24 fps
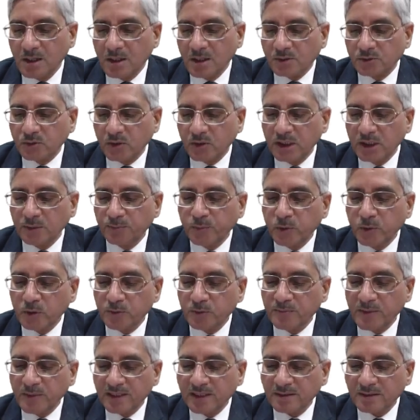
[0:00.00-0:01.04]
So
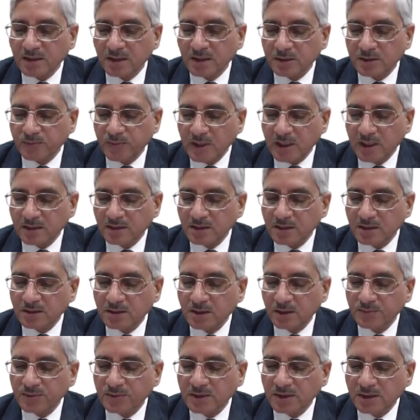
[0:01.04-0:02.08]
input matrix for this
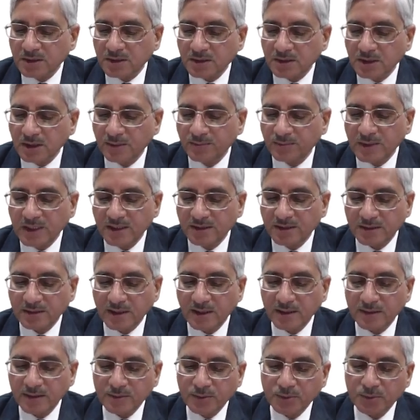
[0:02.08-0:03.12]
subsystem has
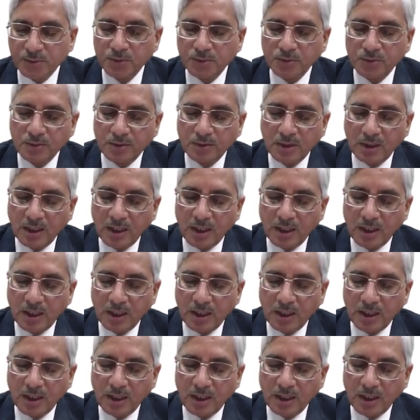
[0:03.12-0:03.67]
rank 2